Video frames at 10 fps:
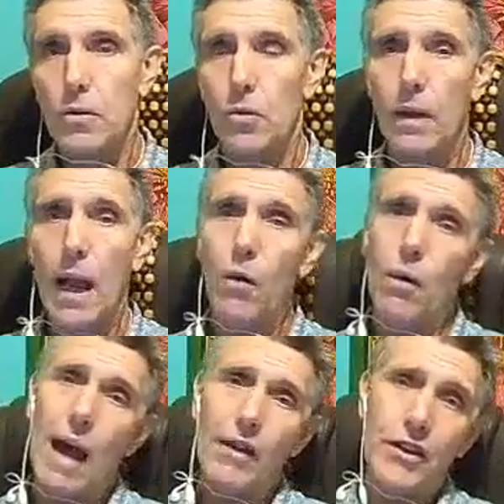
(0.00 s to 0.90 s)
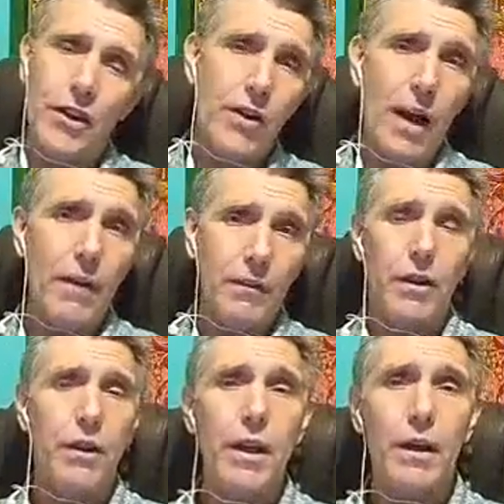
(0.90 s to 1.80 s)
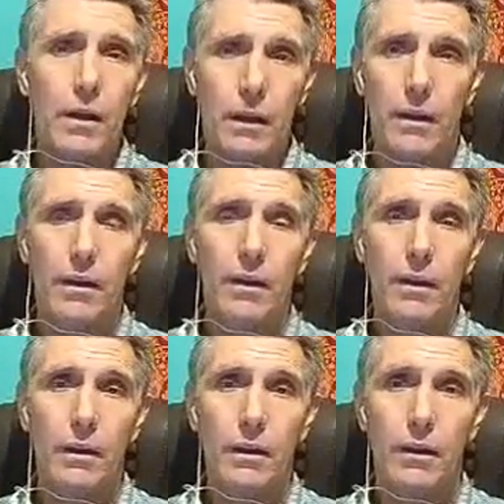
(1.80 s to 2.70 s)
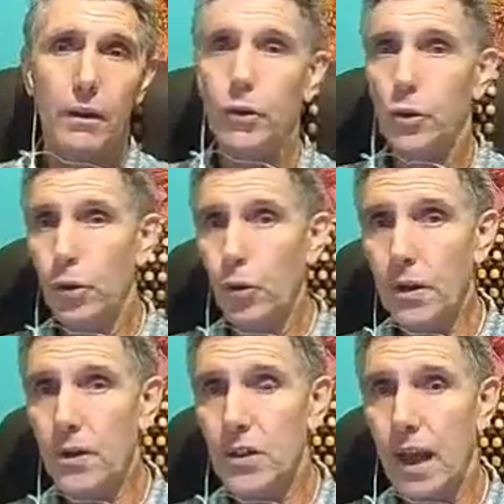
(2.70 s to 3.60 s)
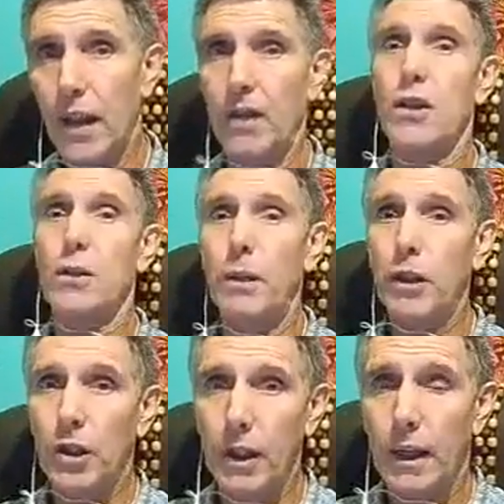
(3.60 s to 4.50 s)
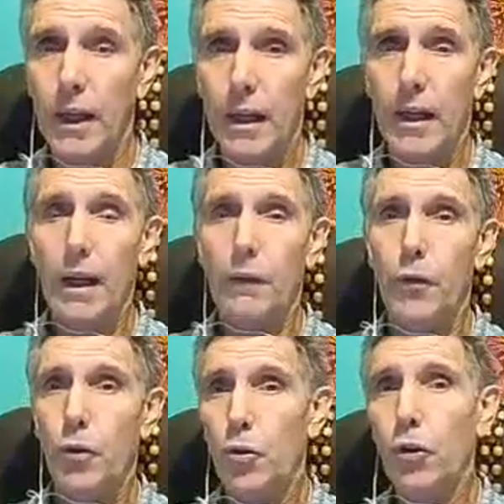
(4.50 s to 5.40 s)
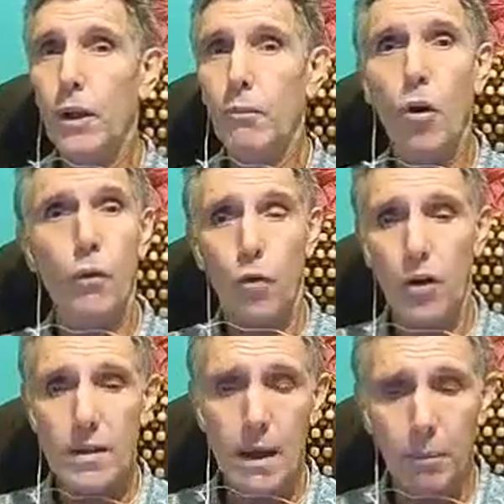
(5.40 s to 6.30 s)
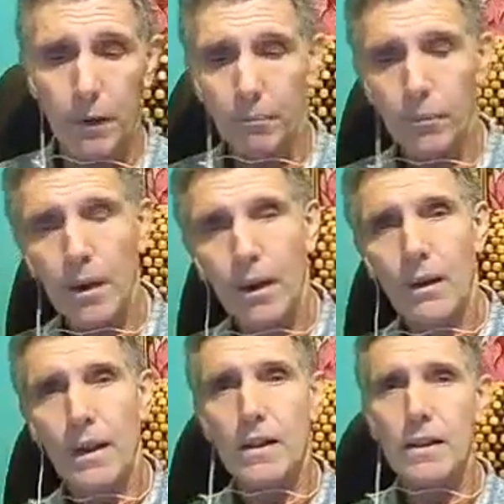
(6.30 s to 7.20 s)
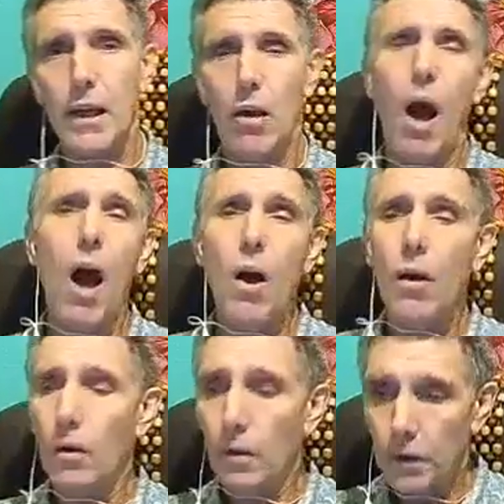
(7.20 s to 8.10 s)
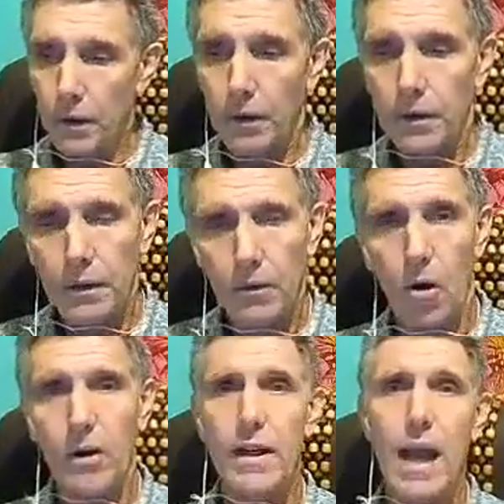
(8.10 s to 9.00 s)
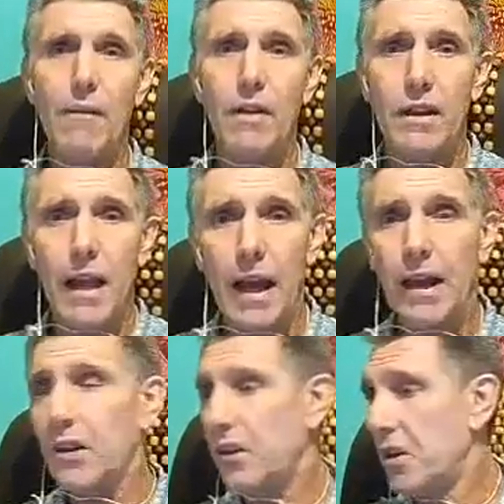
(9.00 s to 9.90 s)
So now, year after year, you do this, and especially if you do it more. For example, they say, oh, Okinawan diet,